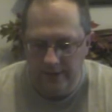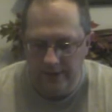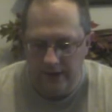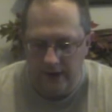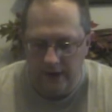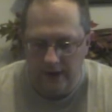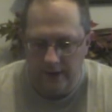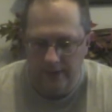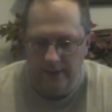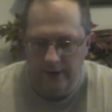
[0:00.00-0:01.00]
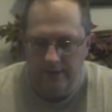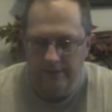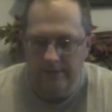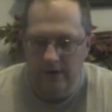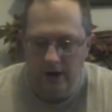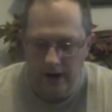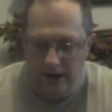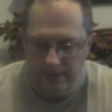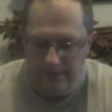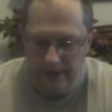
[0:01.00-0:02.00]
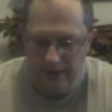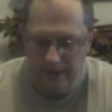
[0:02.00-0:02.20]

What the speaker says: with a little bit of grape